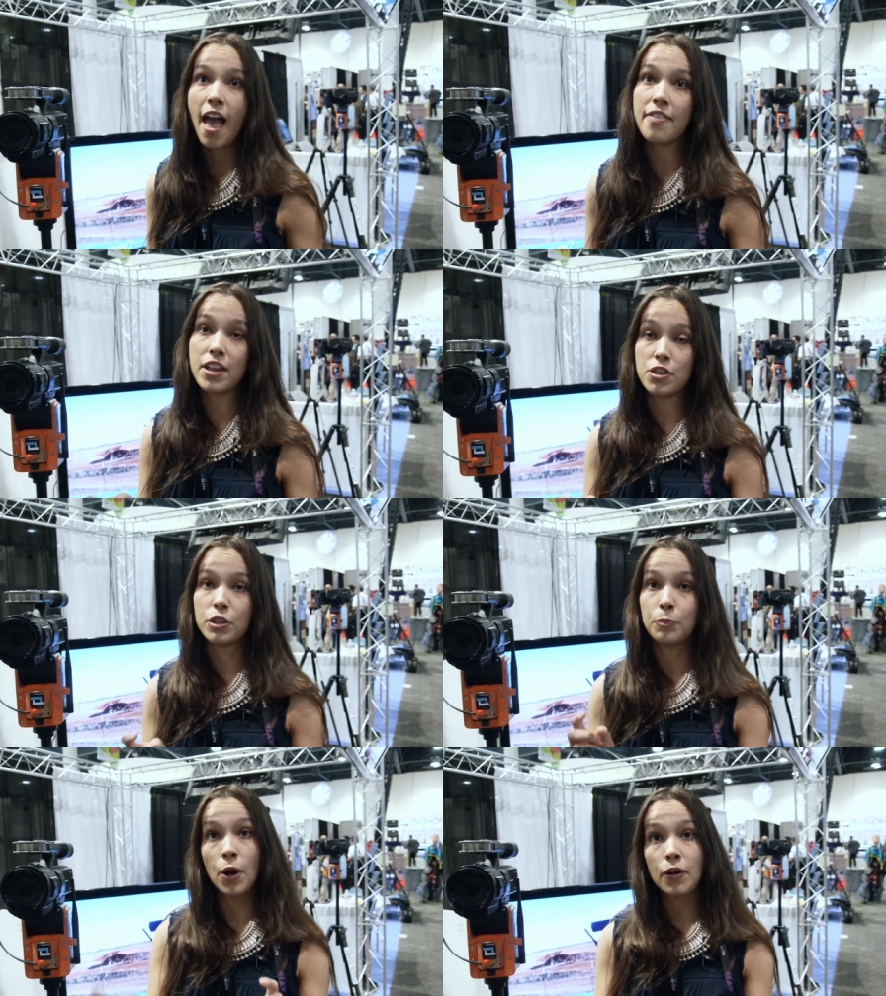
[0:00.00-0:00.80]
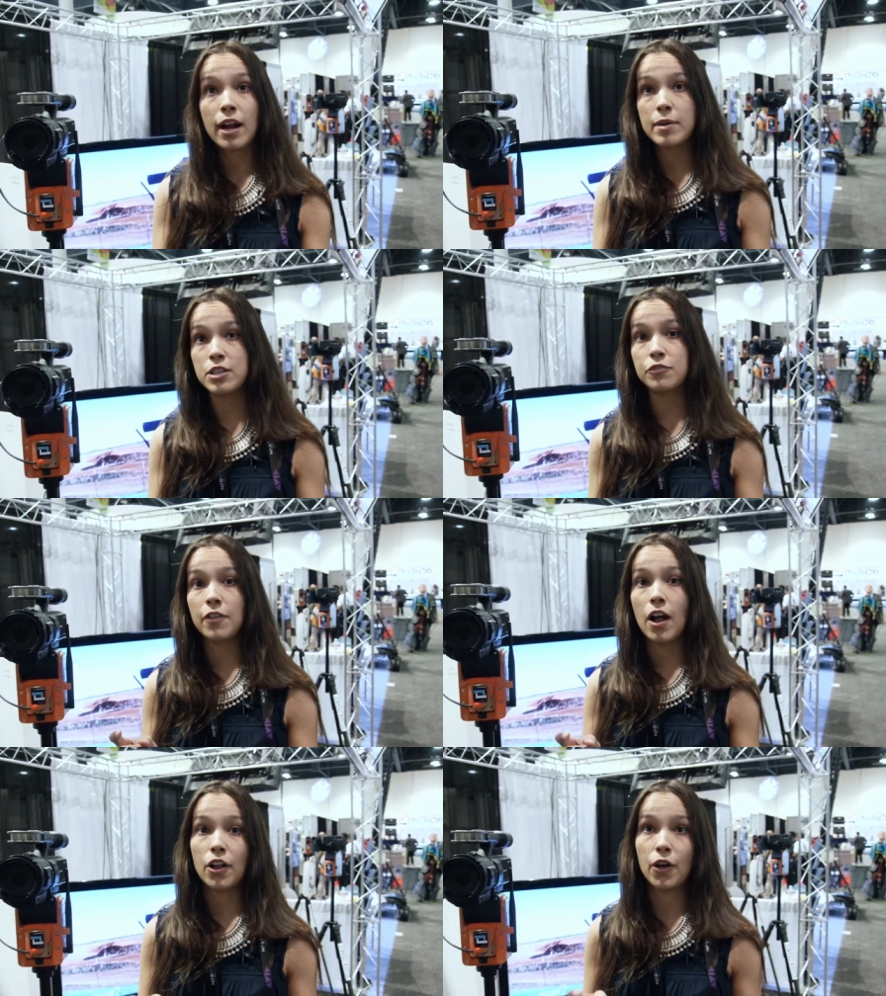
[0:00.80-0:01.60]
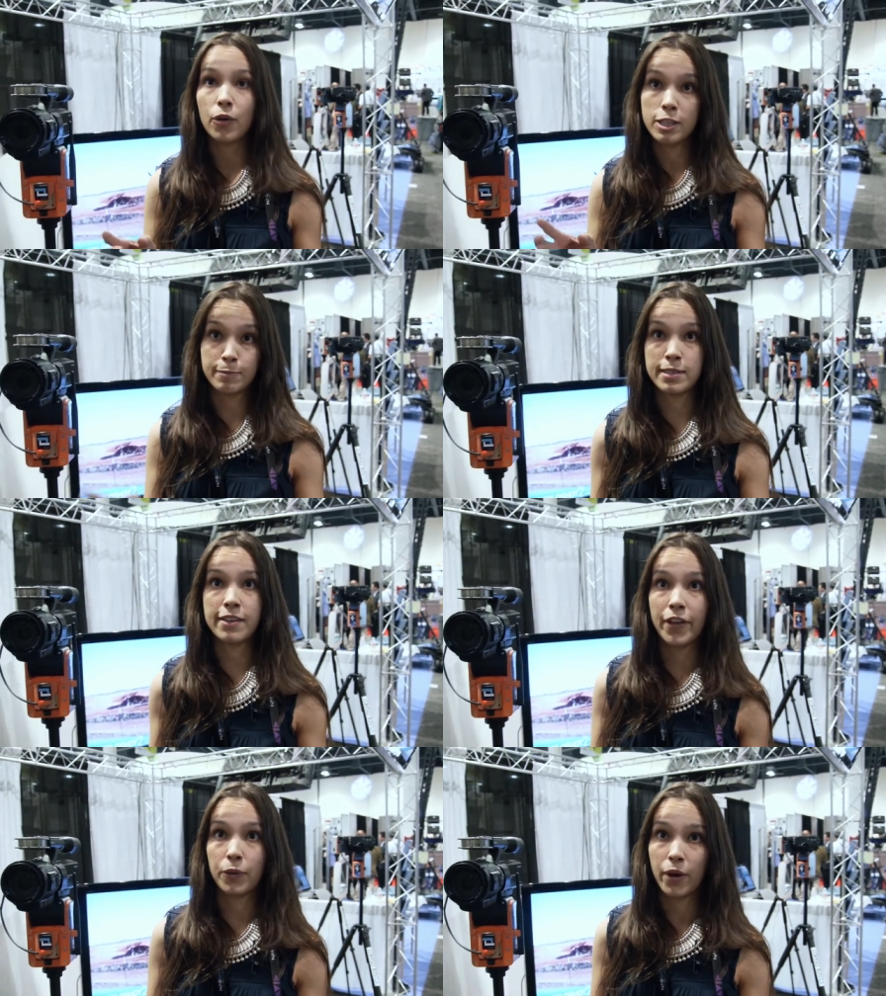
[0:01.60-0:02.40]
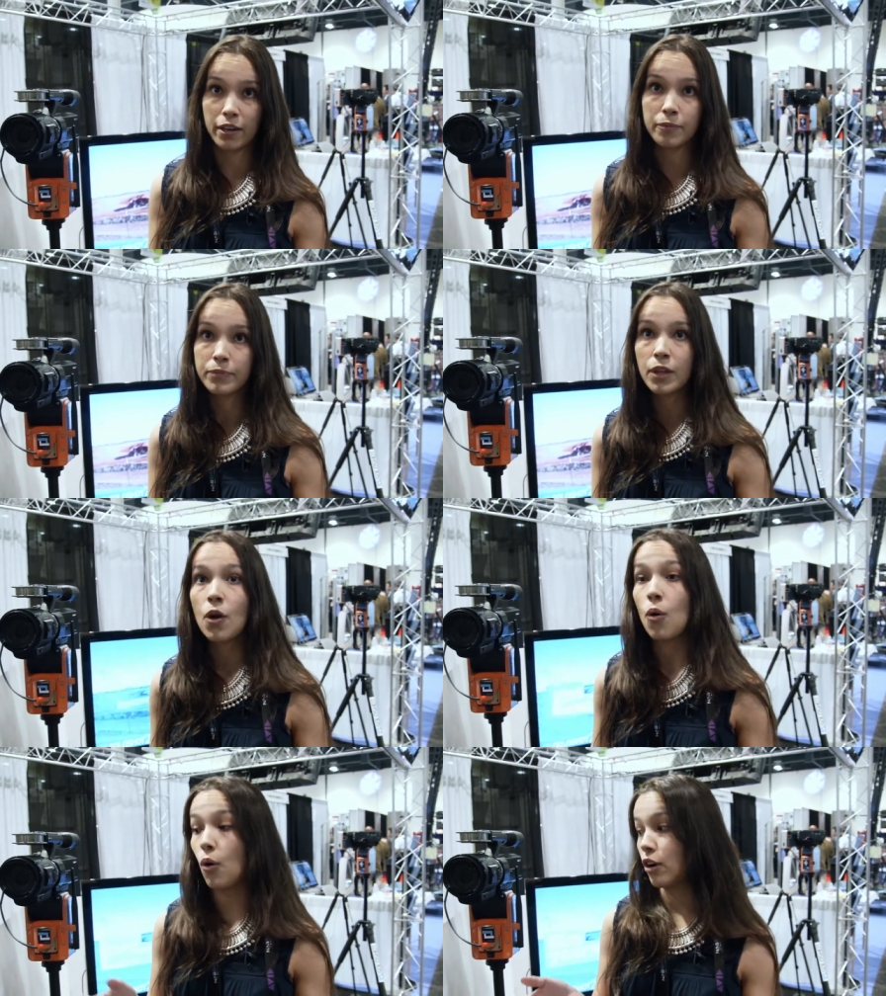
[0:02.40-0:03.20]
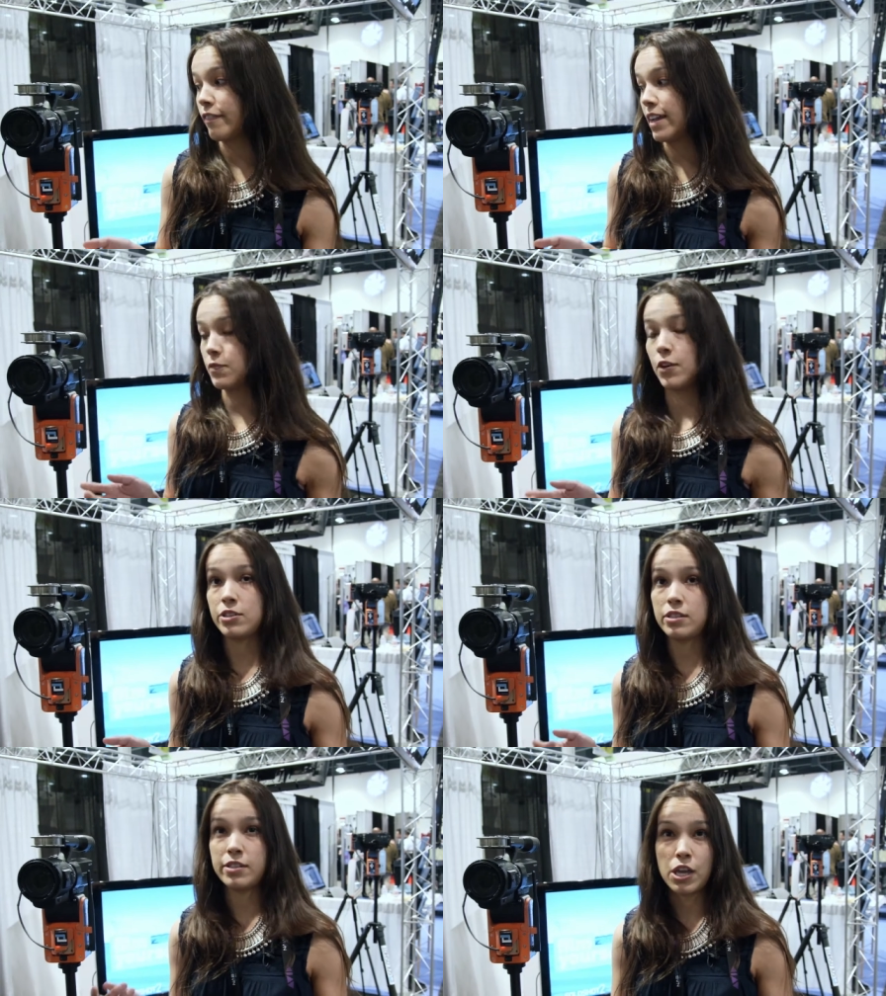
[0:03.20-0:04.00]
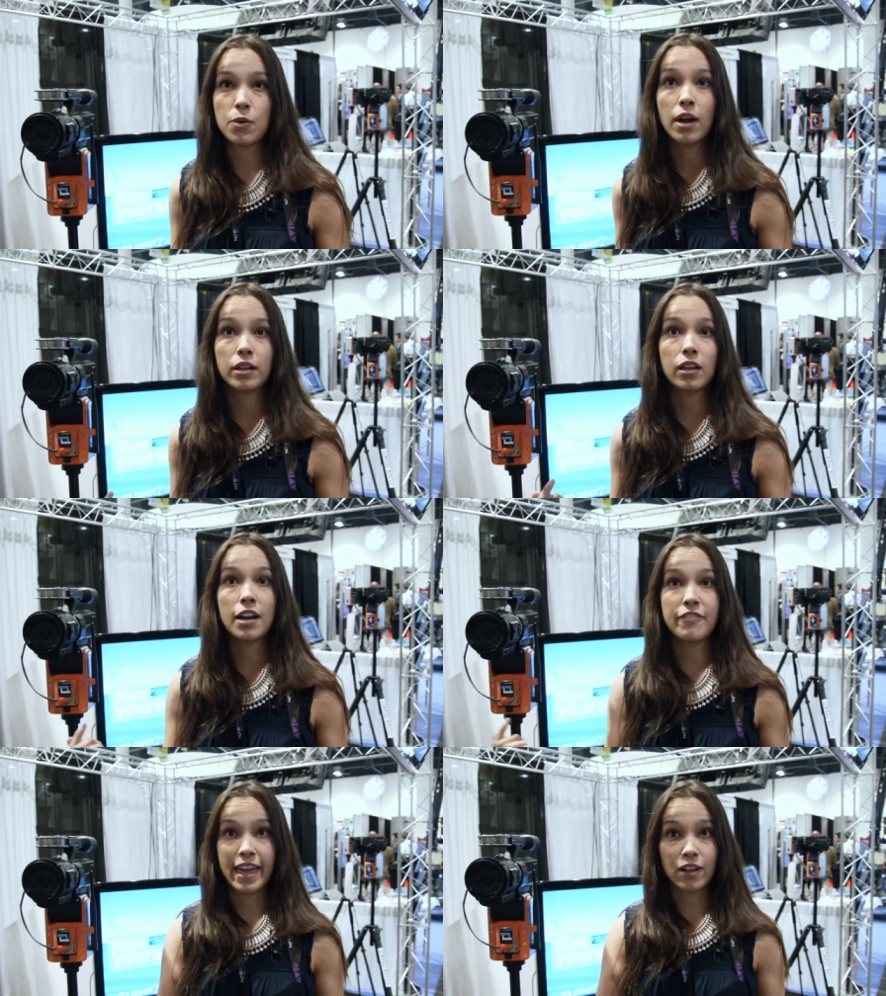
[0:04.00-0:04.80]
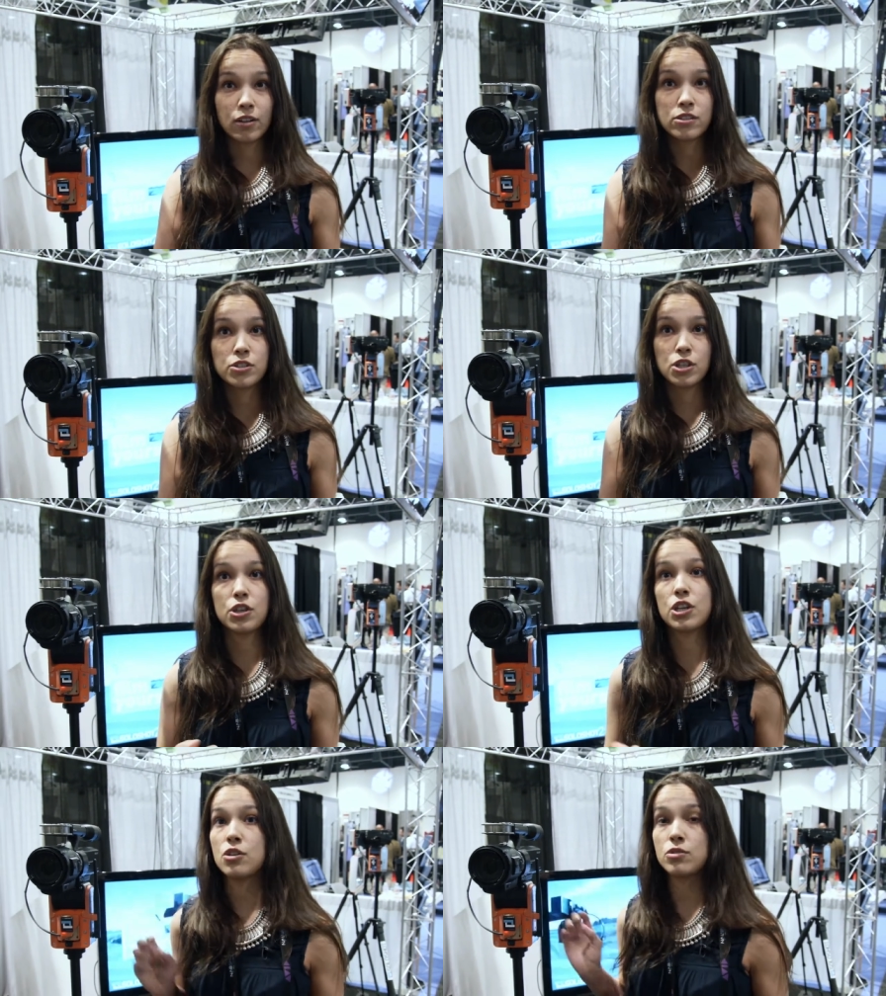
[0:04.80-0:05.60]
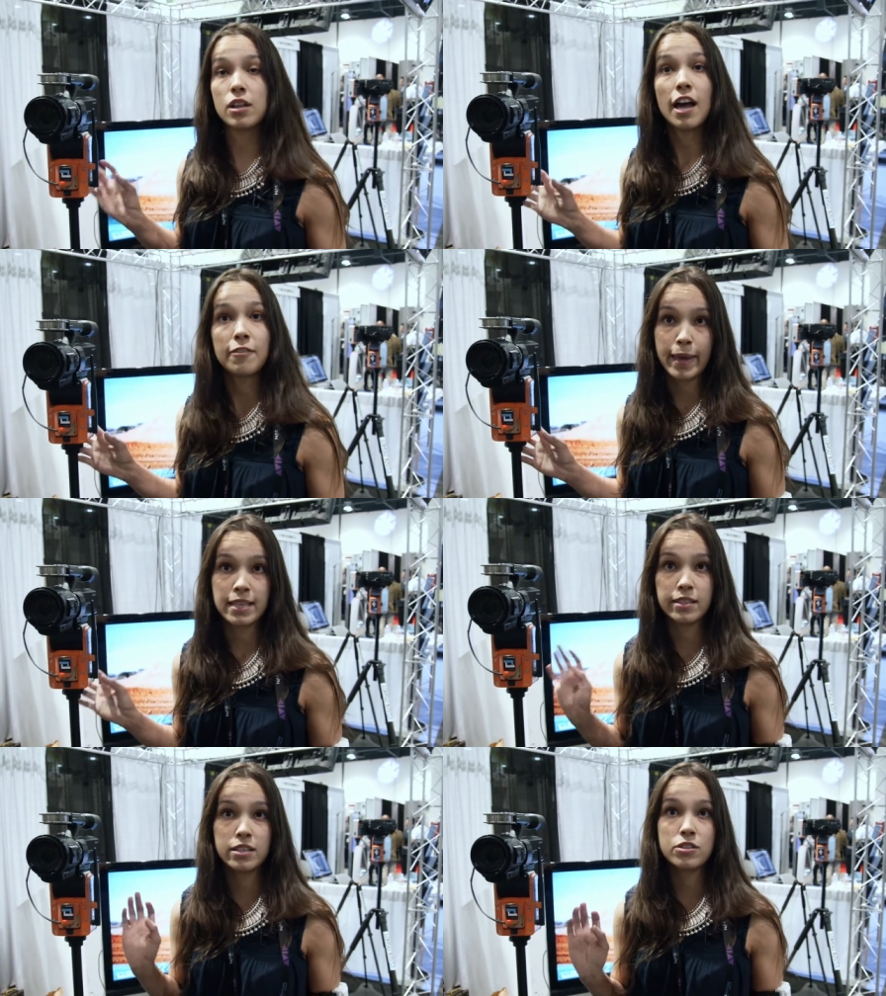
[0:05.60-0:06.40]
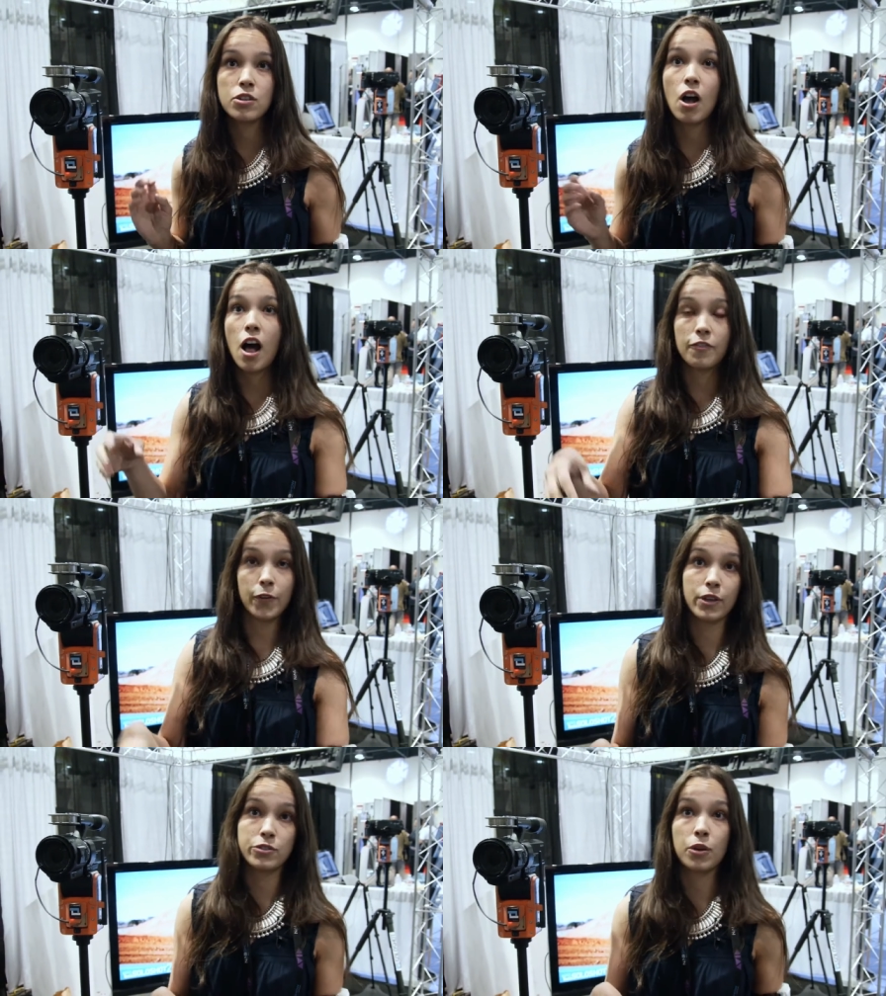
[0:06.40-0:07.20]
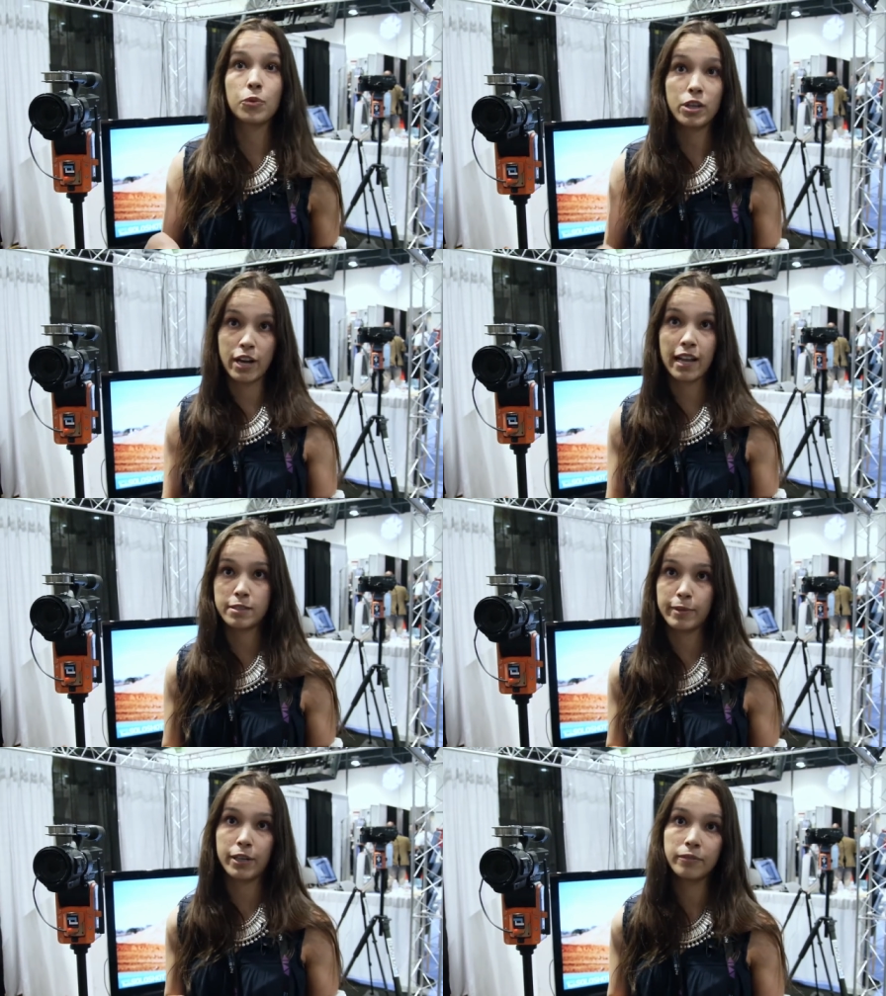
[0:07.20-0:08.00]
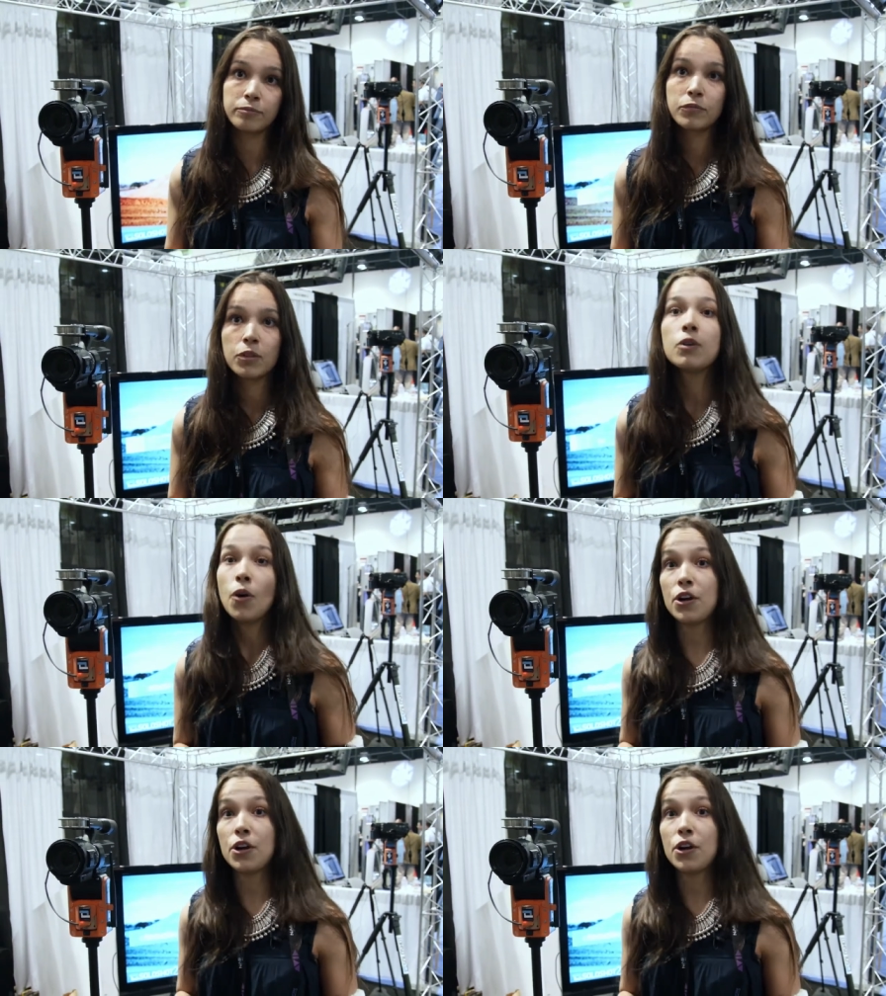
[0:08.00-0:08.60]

and then you could program it to follow a specific one or vice versa. Say you want a lot of angles, you could use a lot of bases, all focused on one transmitter. Okay.